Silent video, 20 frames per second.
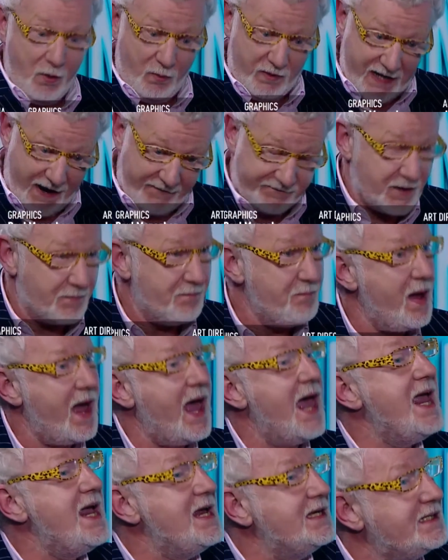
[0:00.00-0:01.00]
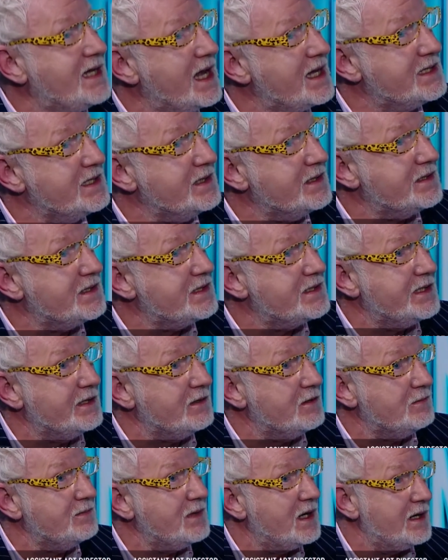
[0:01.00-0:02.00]
We'd have to pay to get into the
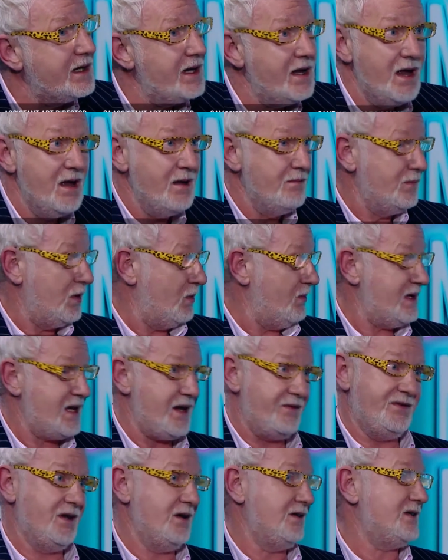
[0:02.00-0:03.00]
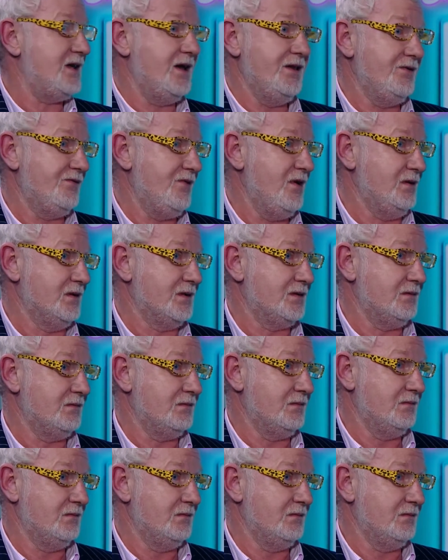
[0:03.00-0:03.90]
single market, but we'd have no say in the rules.